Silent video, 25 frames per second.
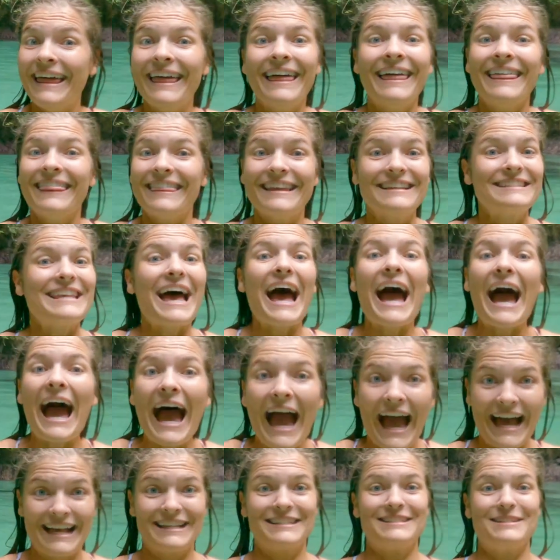This
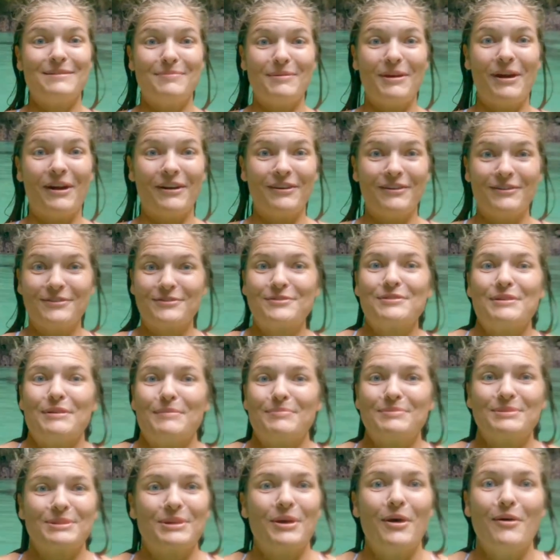has to be on your trip
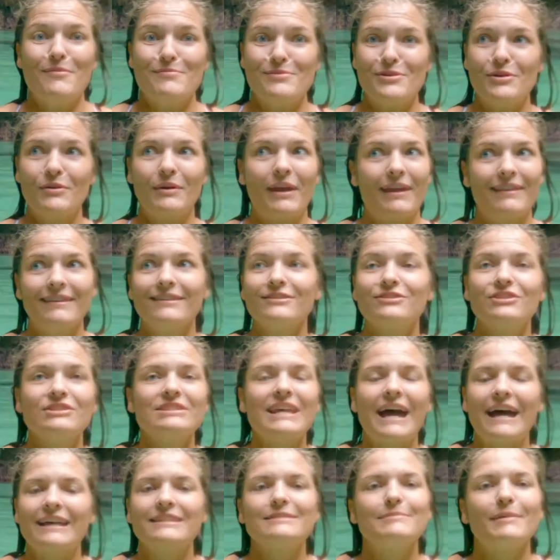to Koh Mook, and this just
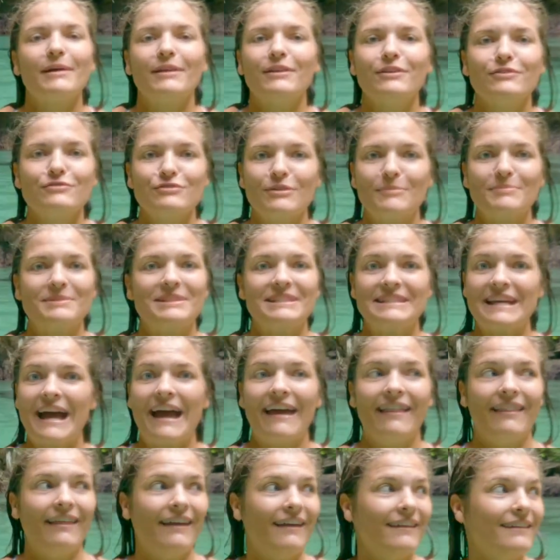has to be on your trip to
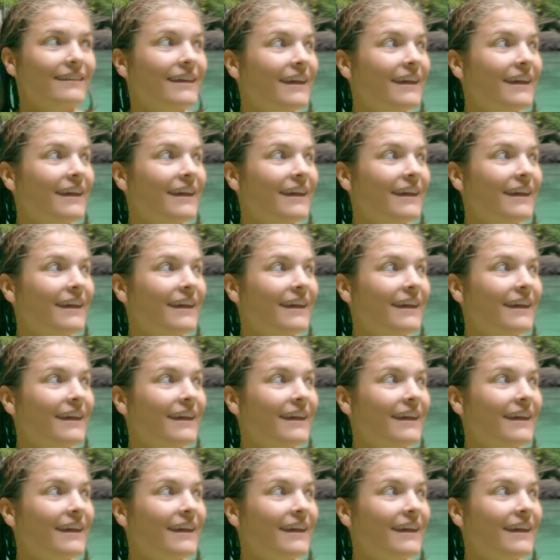Thailand.